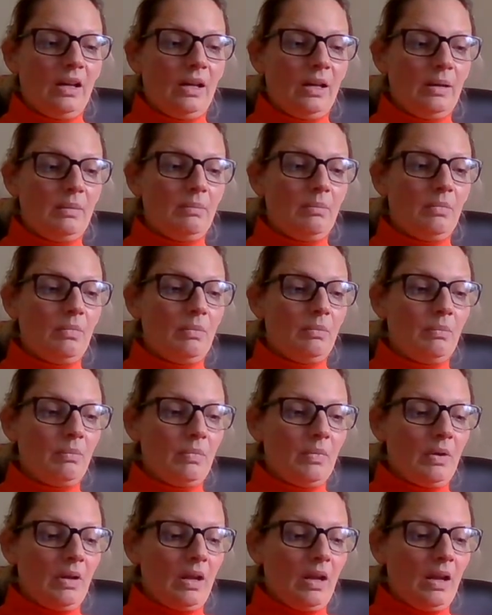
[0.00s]
We know
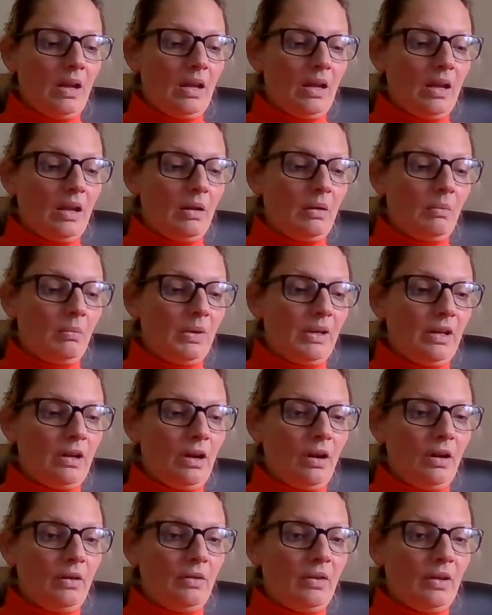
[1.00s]

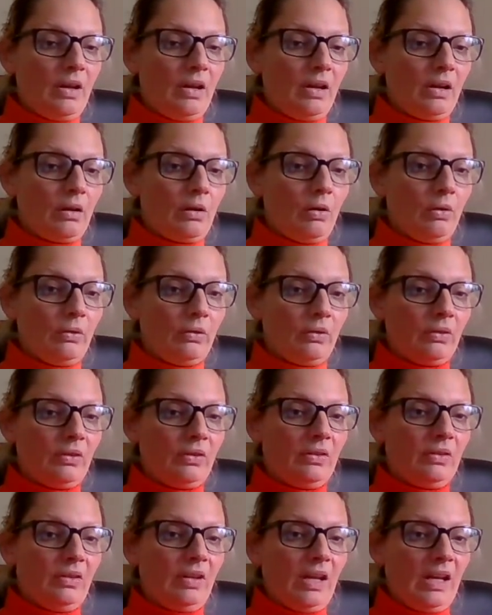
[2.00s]
that
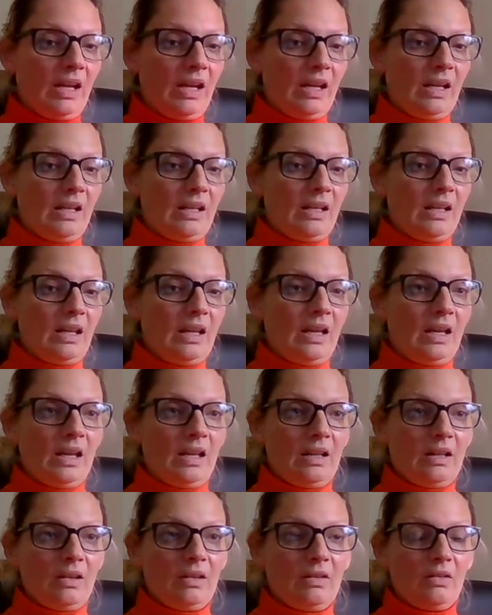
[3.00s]
Constantine
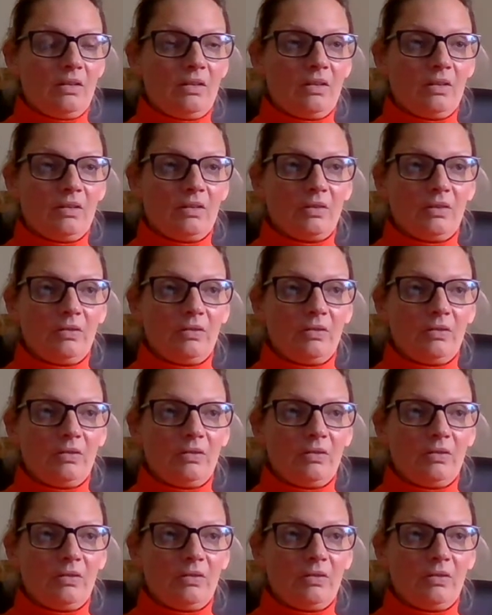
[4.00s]
in